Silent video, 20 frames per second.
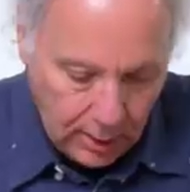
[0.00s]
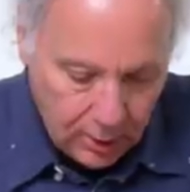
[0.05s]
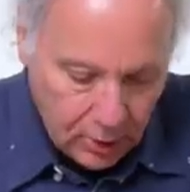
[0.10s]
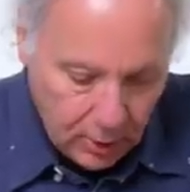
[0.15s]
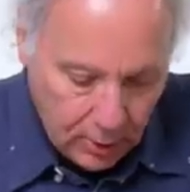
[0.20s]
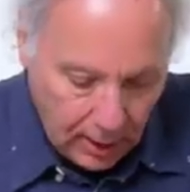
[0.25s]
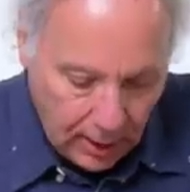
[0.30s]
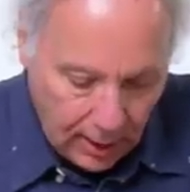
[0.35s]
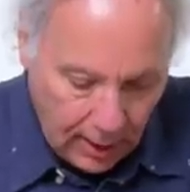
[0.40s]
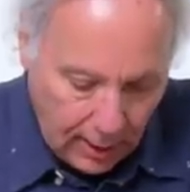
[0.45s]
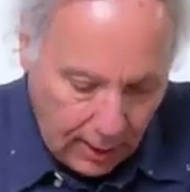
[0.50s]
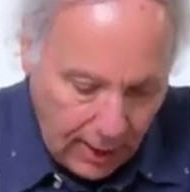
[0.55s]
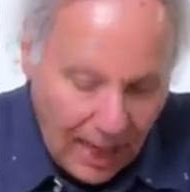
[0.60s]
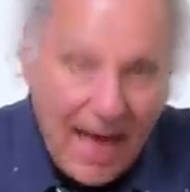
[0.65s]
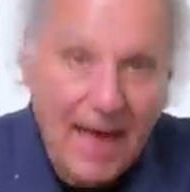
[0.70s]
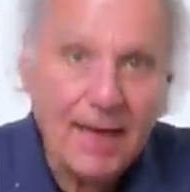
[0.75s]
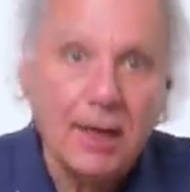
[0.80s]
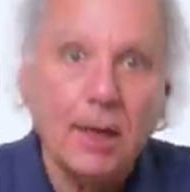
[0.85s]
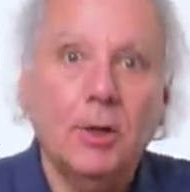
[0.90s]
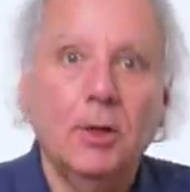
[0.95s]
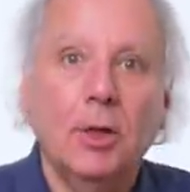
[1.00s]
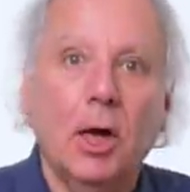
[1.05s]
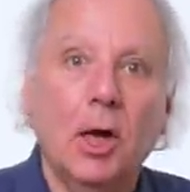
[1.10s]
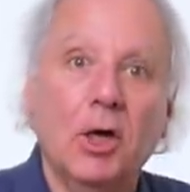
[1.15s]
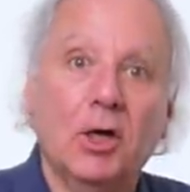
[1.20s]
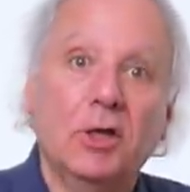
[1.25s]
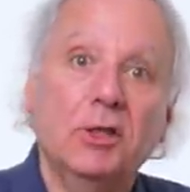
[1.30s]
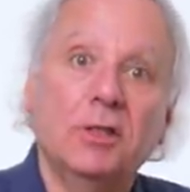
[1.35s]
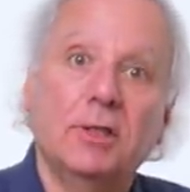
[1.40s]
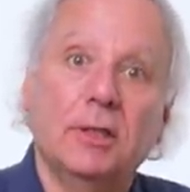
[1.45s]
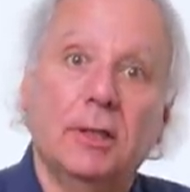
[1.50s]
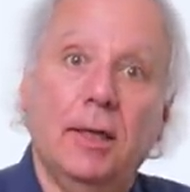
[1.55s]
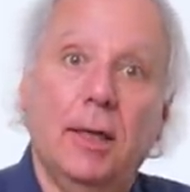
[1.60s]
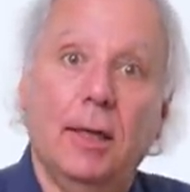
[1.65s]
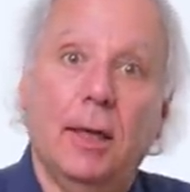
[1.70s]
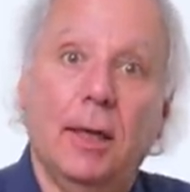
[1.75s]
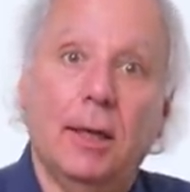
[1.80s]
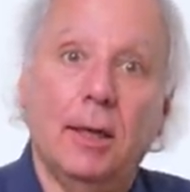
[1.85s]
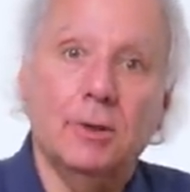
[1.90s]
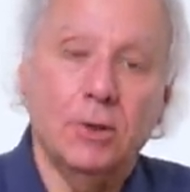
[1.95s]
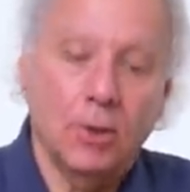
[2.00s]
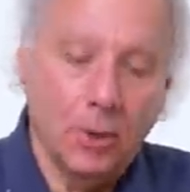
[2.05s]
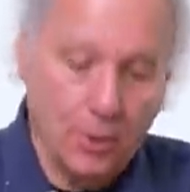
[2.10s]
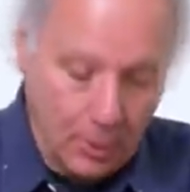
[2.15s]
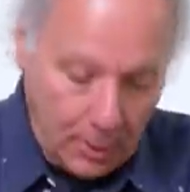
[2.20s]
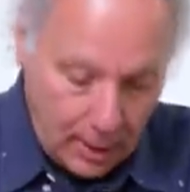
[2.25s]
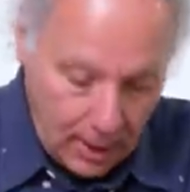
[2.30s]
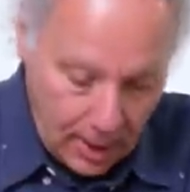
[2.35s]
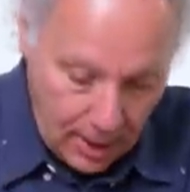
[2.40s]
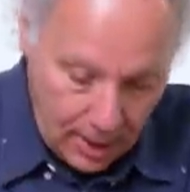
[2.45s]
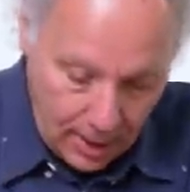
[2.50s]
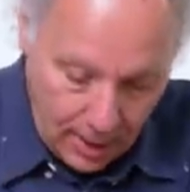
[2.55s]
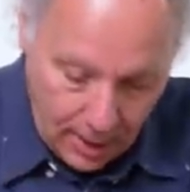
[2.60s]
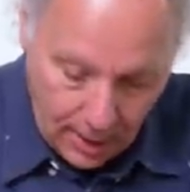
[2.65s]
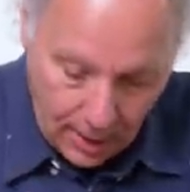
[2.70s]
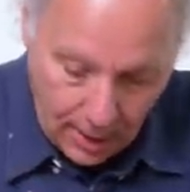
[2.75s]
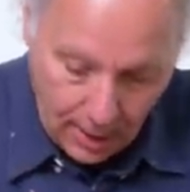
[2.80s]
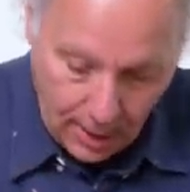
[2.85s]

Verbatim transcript: Unless you like haddock nuggets, then I guess you're okay.